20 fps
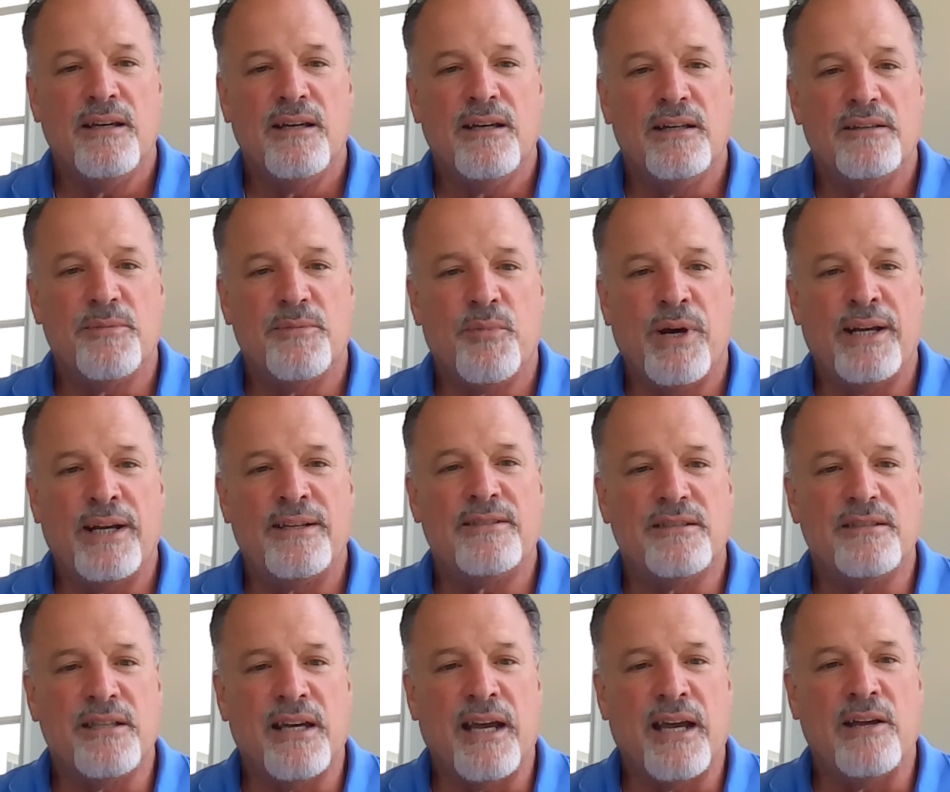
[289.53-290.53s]
It's a branch
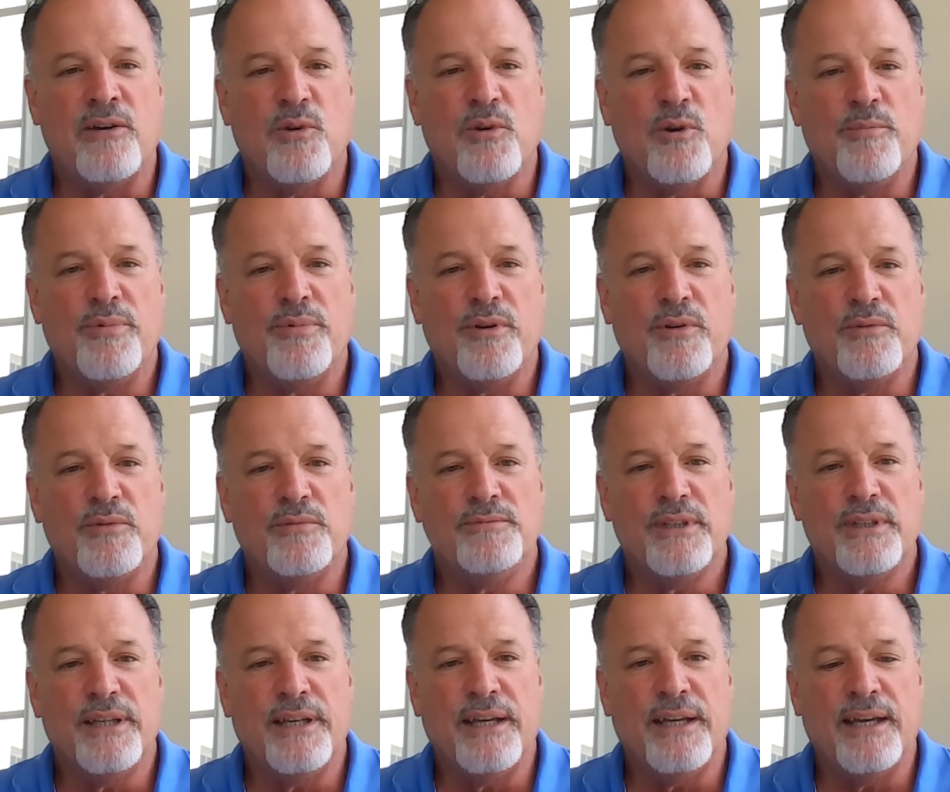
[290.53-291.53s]
design group,
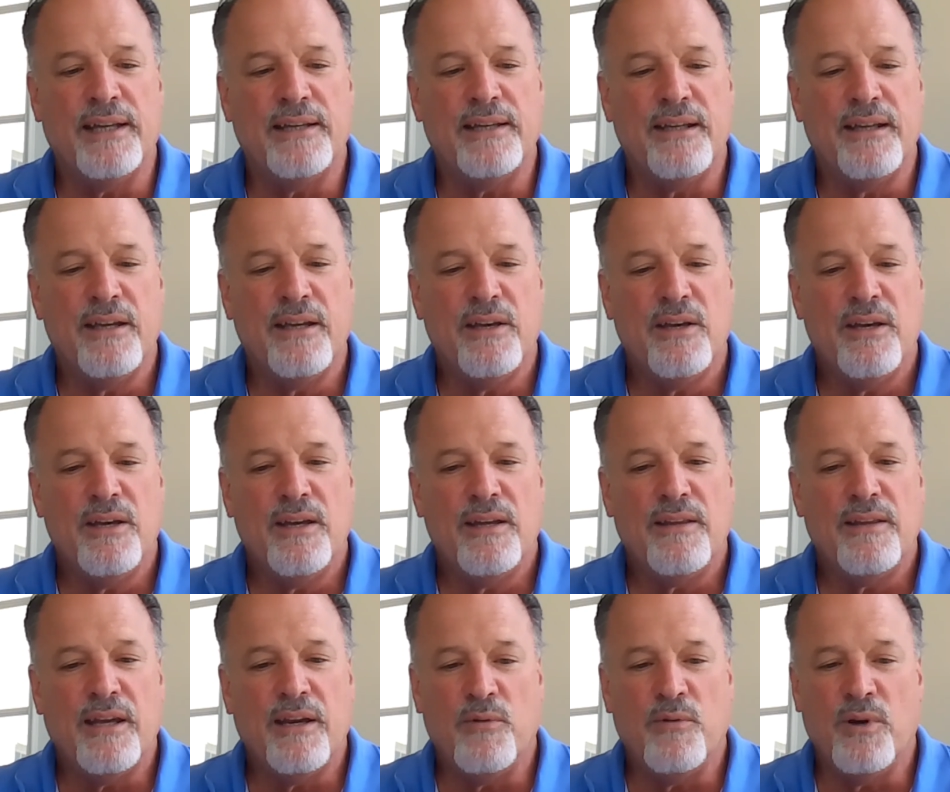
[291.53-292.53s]
and
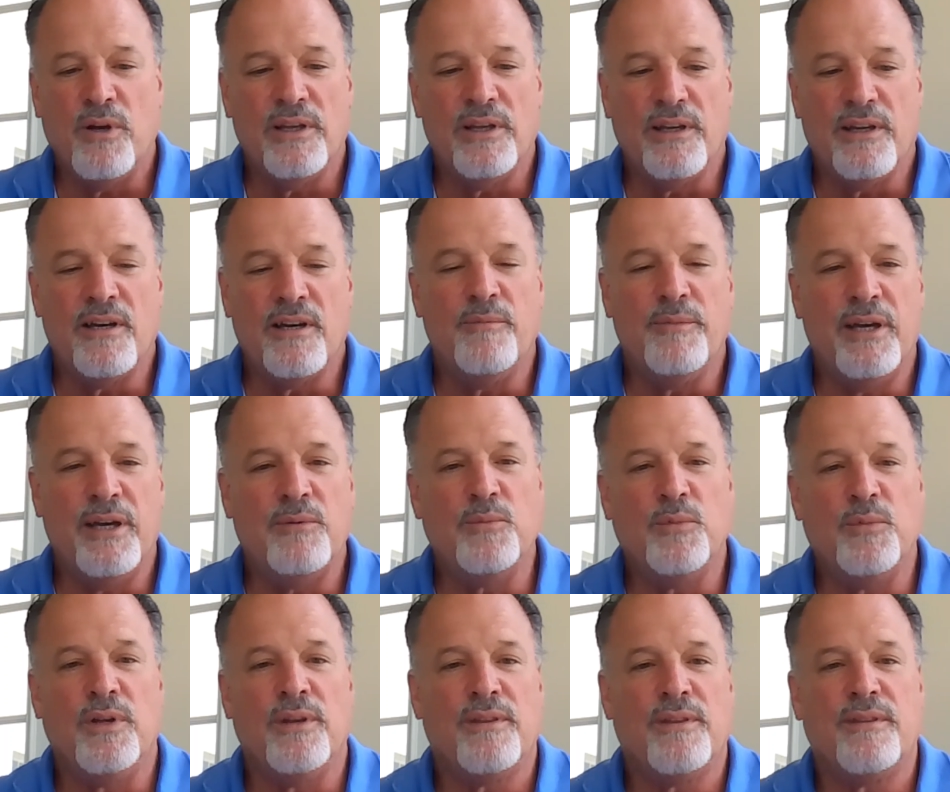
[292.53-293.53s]
they really come in
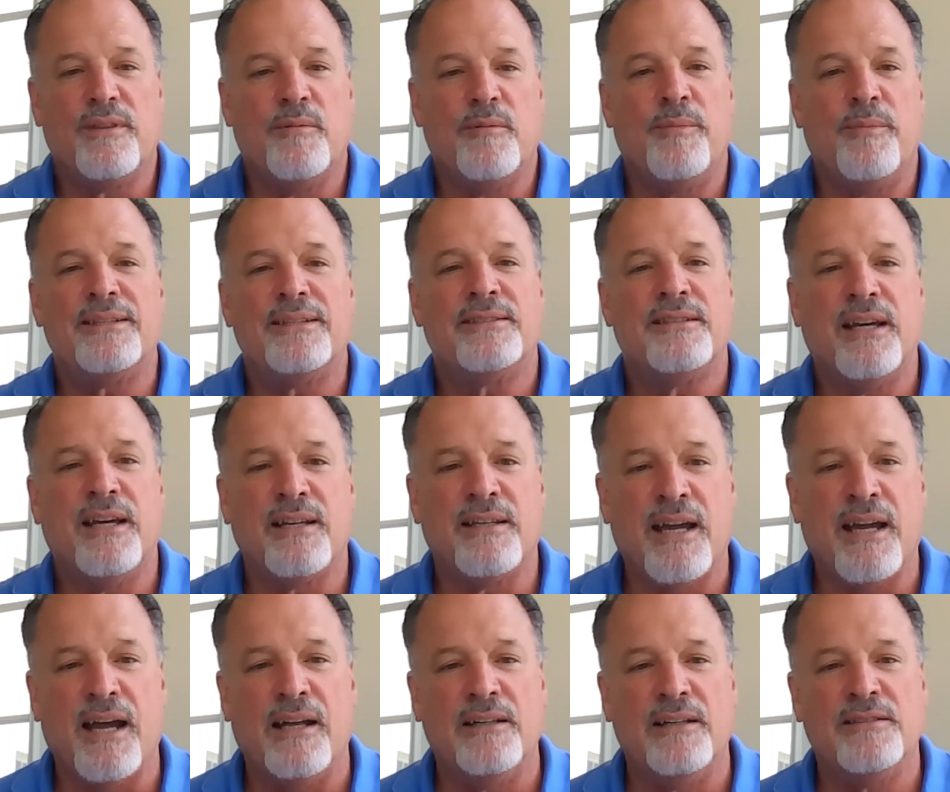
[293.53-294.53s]
with the best
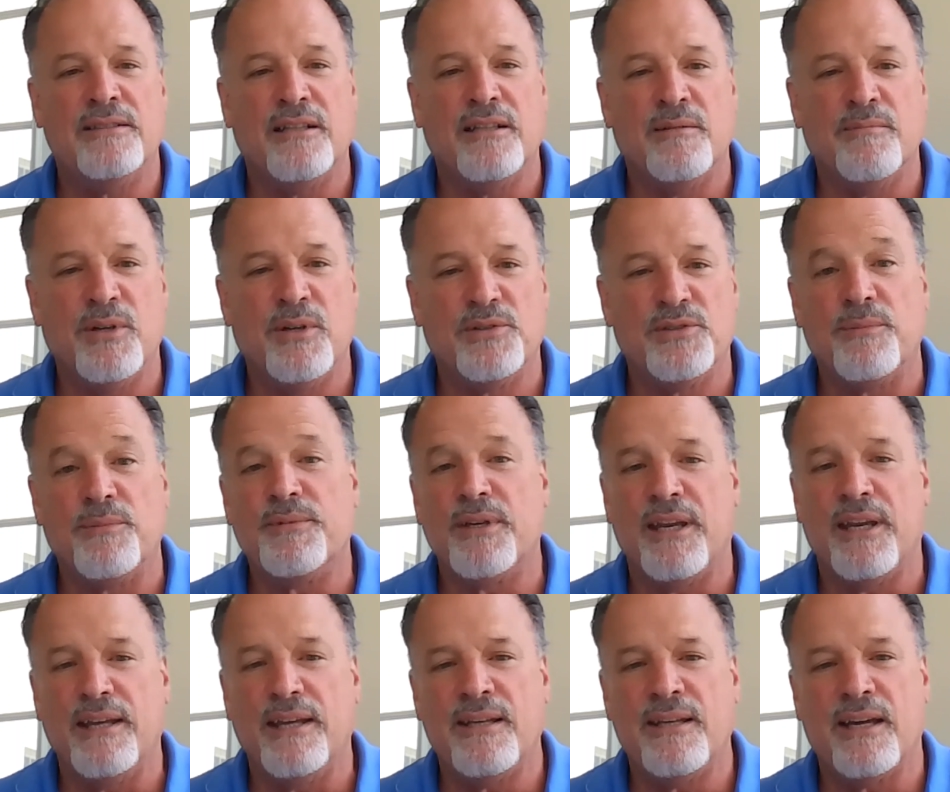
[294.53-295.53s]
technology, the most
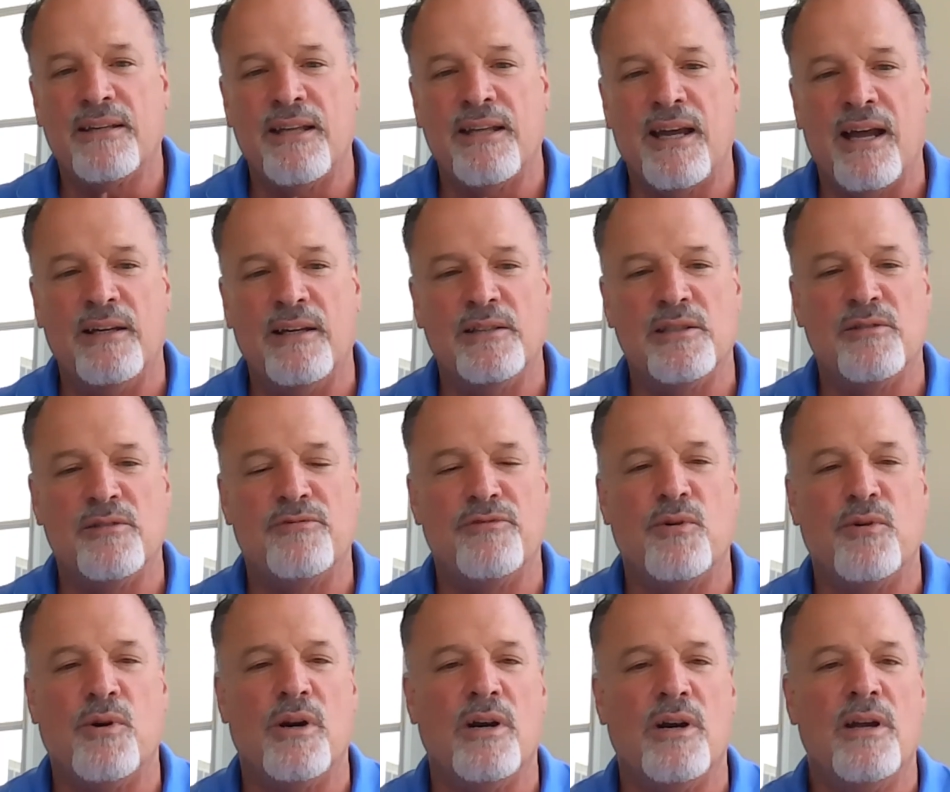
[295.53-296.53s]
up-to-date technology
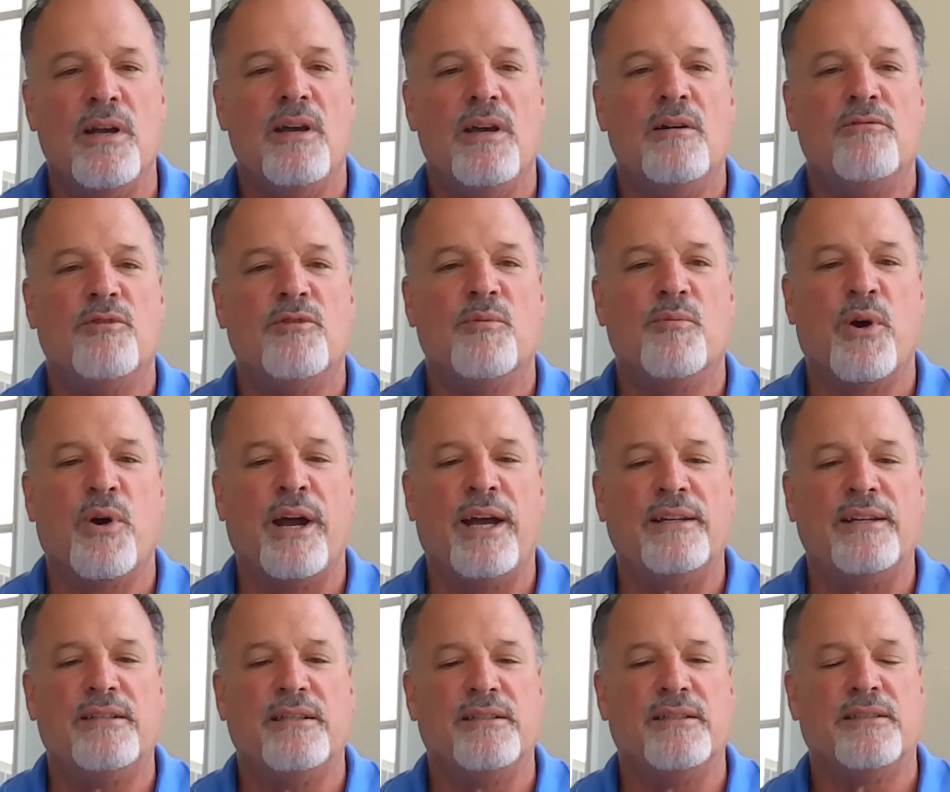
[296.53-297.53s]
for
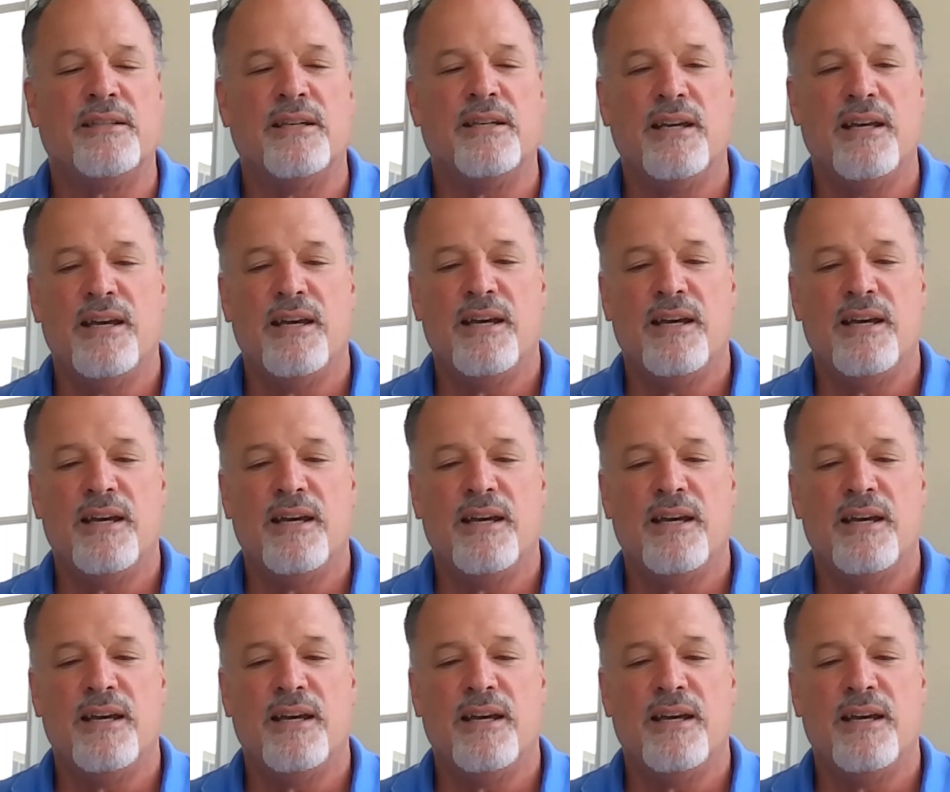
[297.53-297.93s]
branches.